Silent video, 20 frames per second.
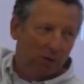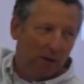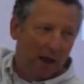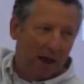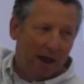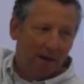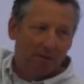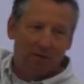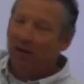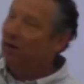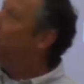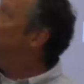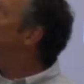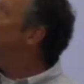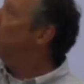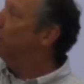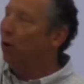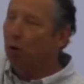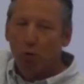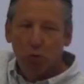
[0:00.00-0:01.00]
you have, and you
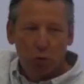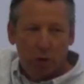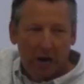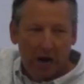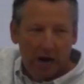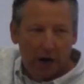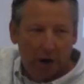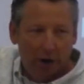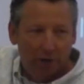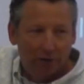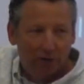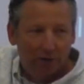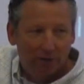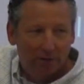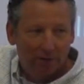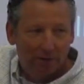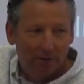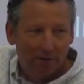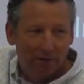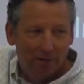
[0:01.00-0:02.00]
don't know who cares.
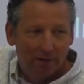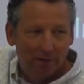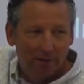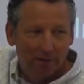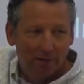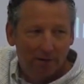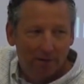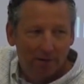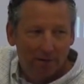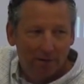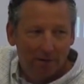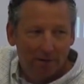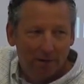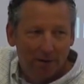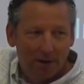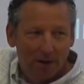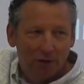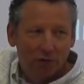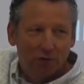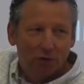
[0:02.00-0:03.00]

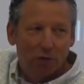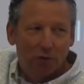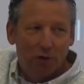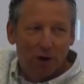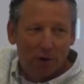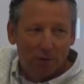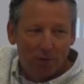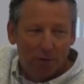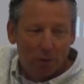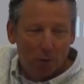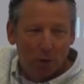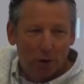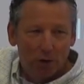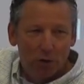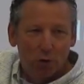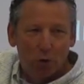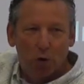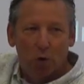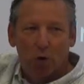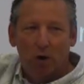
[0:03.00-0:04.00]
So, therefore,
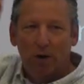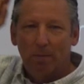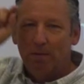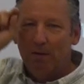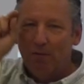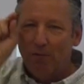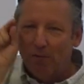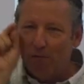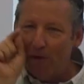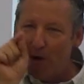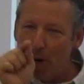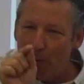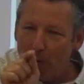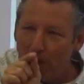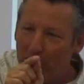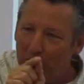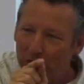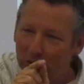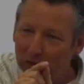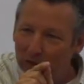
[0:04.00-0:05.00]
you're going to be
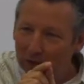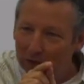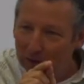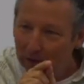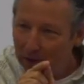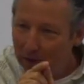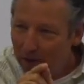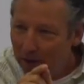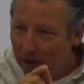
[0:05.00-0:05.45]
focused